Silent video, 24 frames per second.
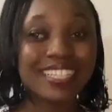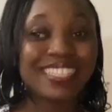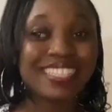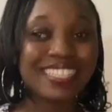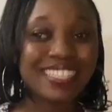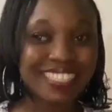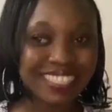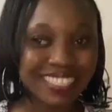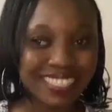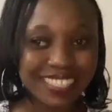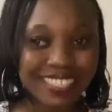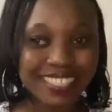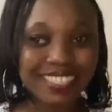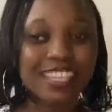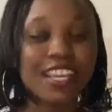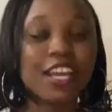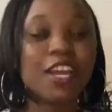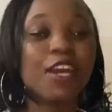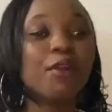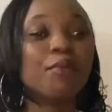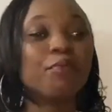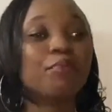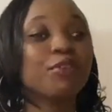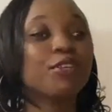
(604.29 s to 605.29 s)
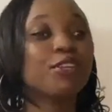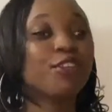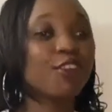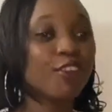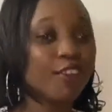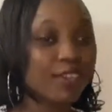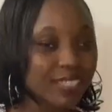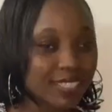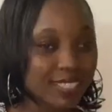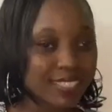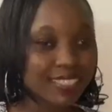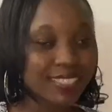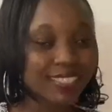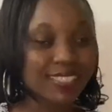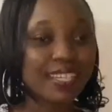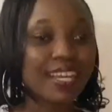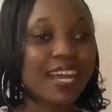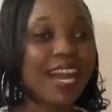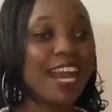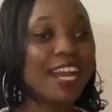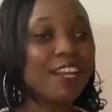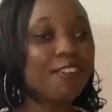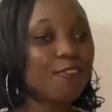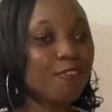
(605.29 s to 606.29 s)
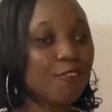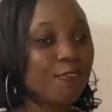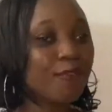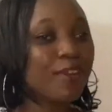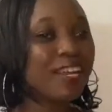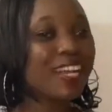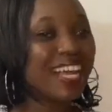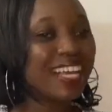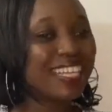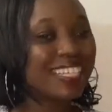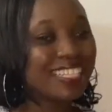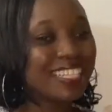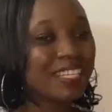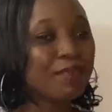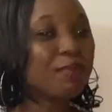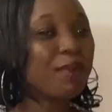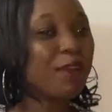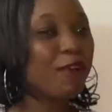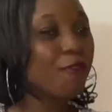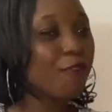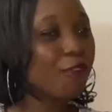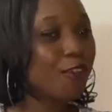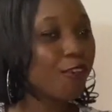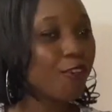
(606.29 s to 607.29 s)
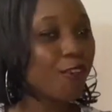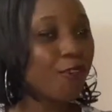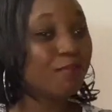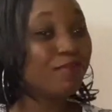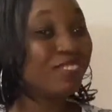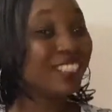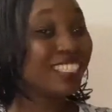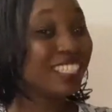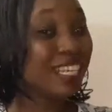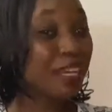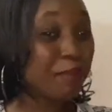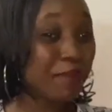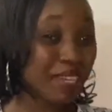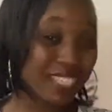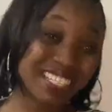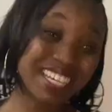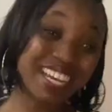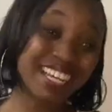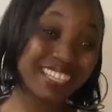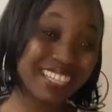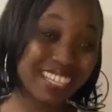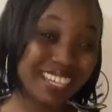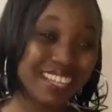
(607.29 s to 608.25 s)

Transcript: That's the truth. Especially for small and growing YouTubers, it could actually,